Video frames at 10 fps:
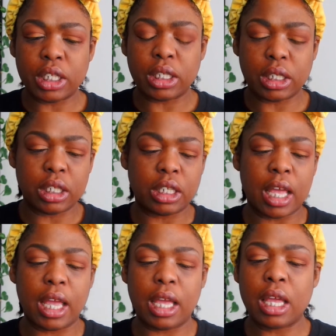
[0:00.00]

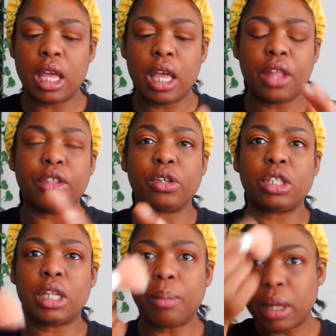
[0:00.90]
say their
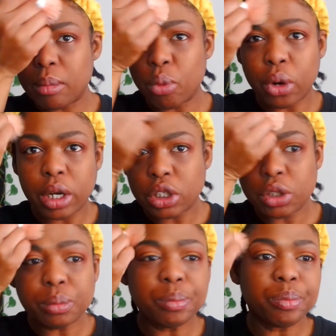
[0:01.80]
stippling brush.